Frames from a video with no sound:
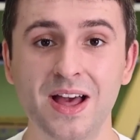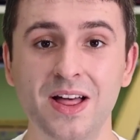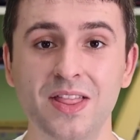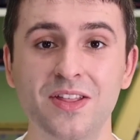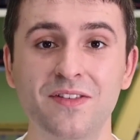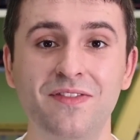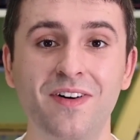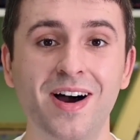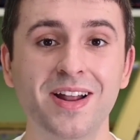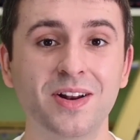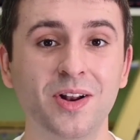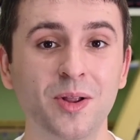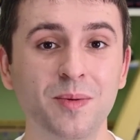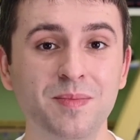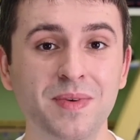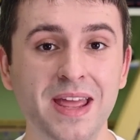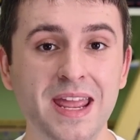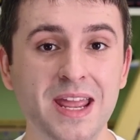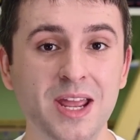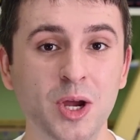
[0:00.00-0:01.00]
The final
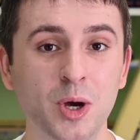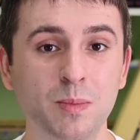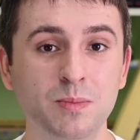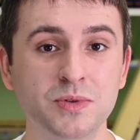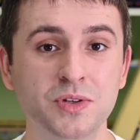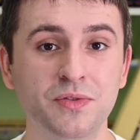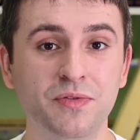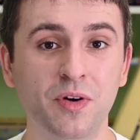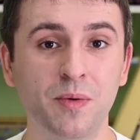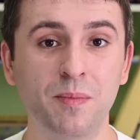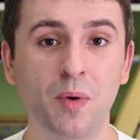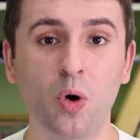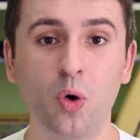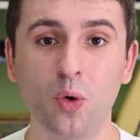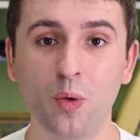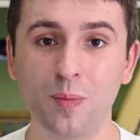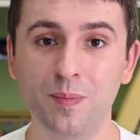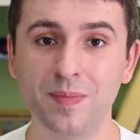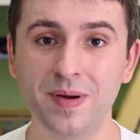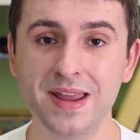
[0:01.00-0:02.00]
update comes from
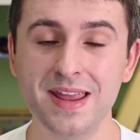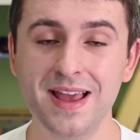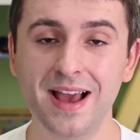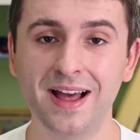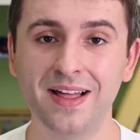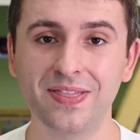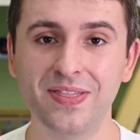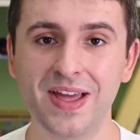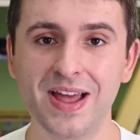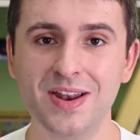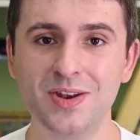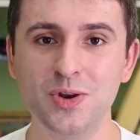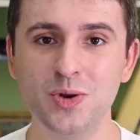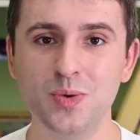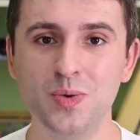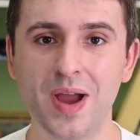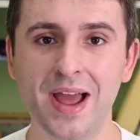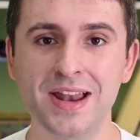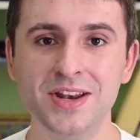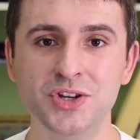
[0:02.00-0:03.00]
Hornby and their
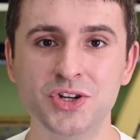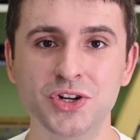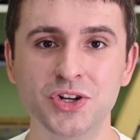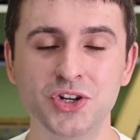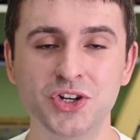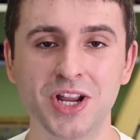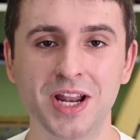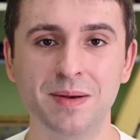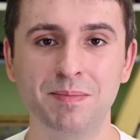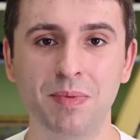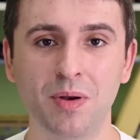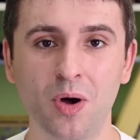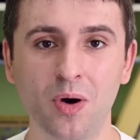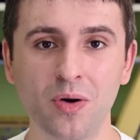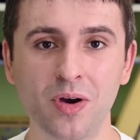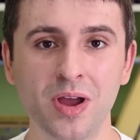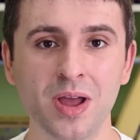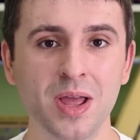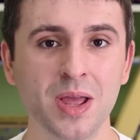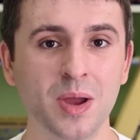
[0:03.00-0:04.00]
new engine shed
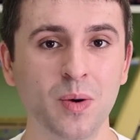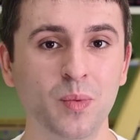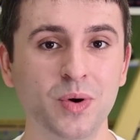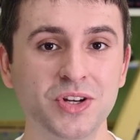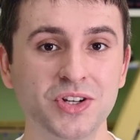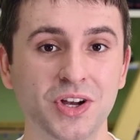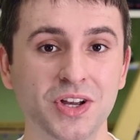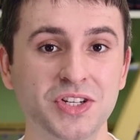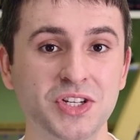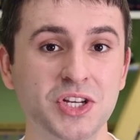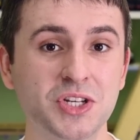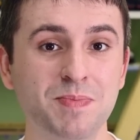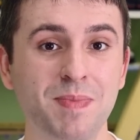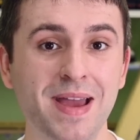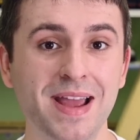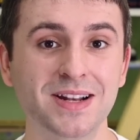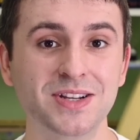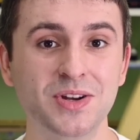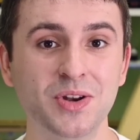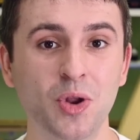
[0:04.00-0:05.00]
blog, which I
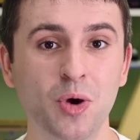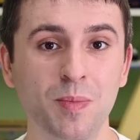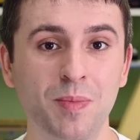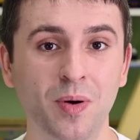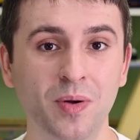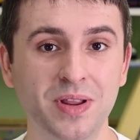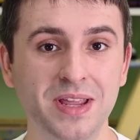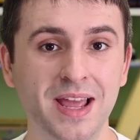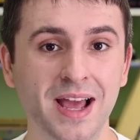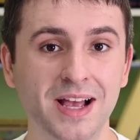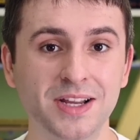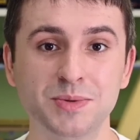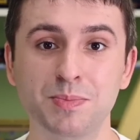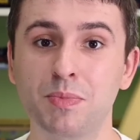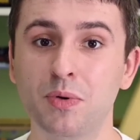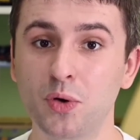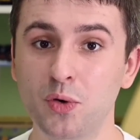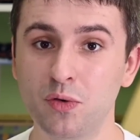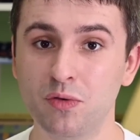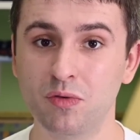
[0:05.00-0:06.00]
suspect nobody has
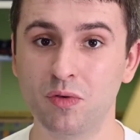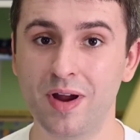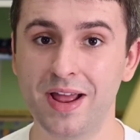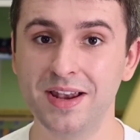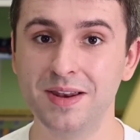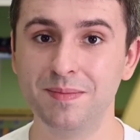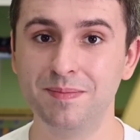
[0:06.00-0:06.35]
proofread